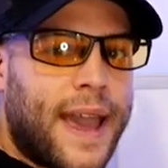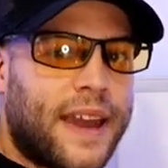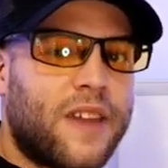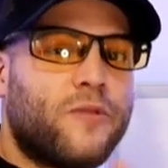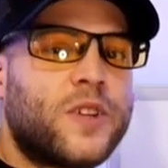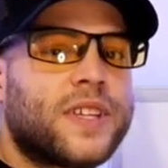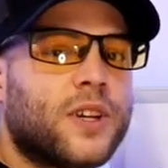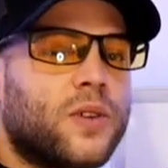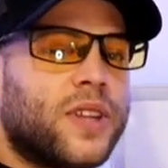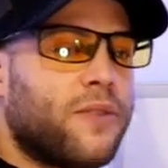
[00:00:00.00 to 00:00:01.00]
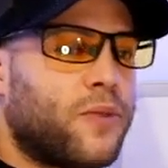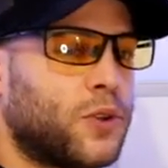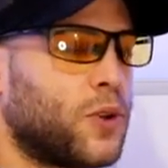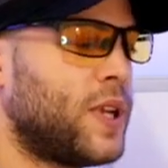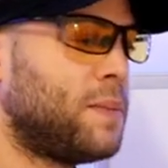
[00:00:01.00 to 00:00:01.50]
And every single day
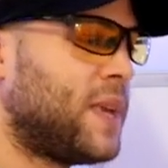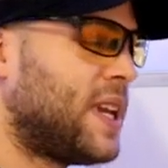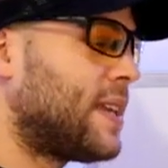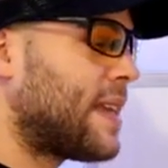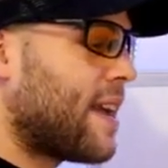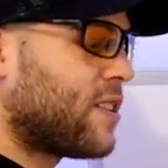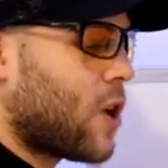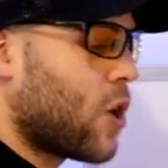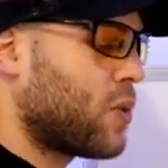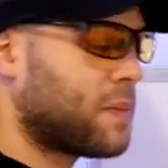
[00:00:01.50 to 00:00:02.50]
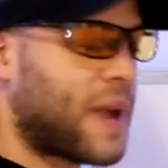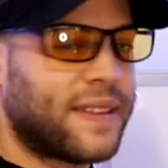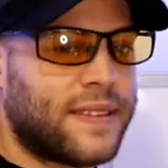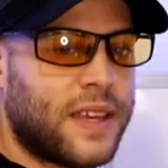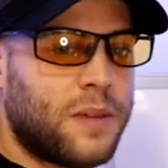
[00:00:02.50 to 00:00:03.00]
for 30 minutes, I talk with
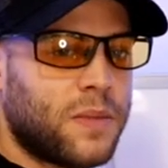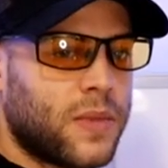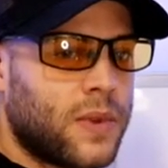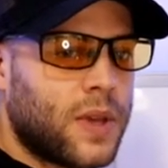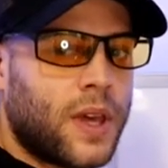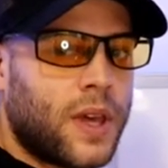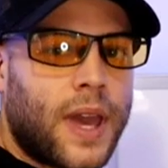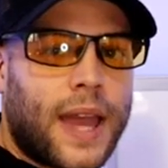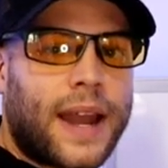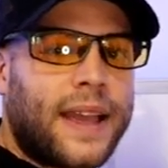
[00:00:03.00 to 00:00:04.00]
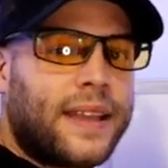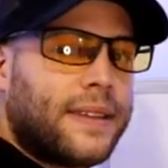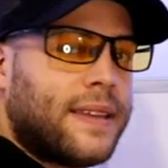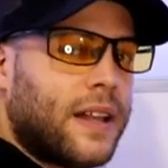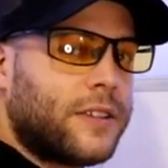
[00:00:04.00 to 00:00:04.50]
my team and I
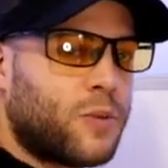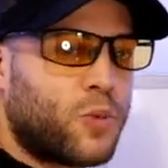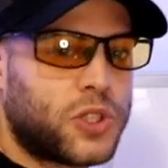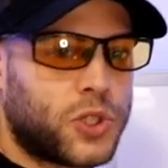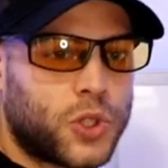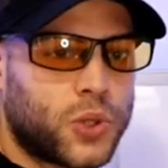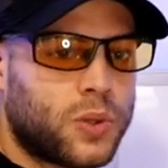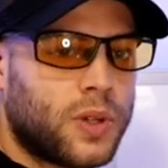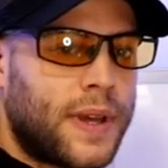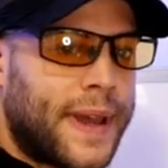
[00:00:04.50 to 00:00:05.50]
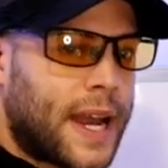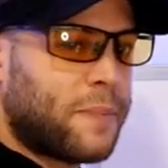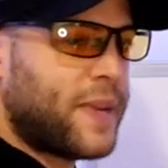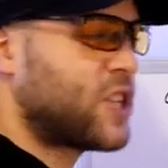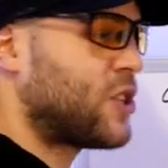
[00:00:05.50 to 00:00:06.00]
tell them what to do, and
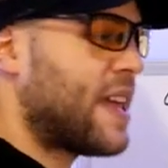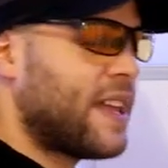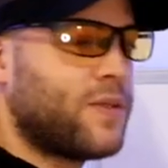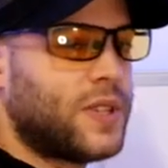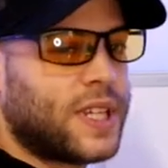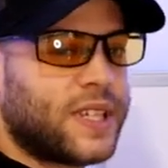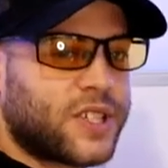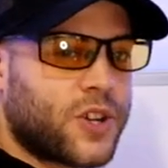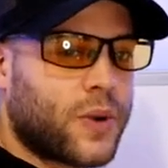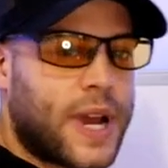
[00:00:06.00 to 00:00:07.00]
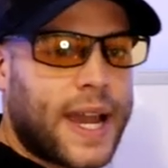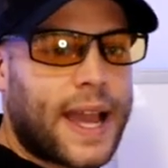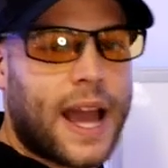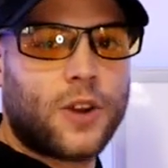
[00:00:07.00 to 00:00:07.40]
I make sure that everything is correct.